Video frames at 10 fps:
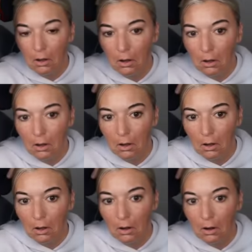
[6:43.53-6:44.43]

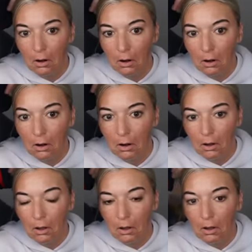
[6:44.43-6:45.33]

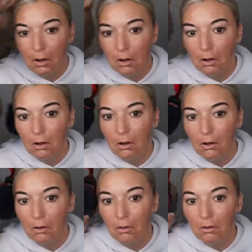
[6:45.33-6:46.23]

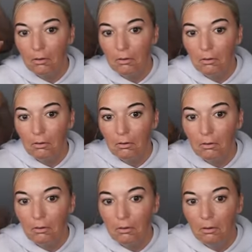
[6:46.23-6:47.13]

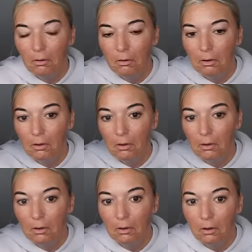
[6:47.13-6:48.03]

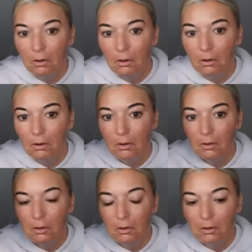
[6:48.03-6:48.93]

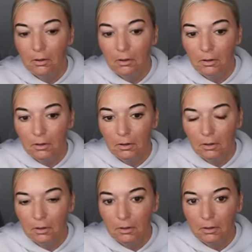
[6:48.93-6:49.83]

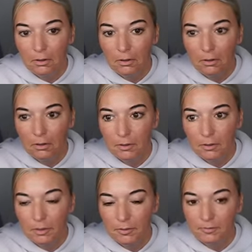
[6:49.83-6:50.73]

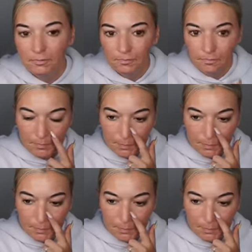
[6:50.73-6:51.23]
The person shown says nothing.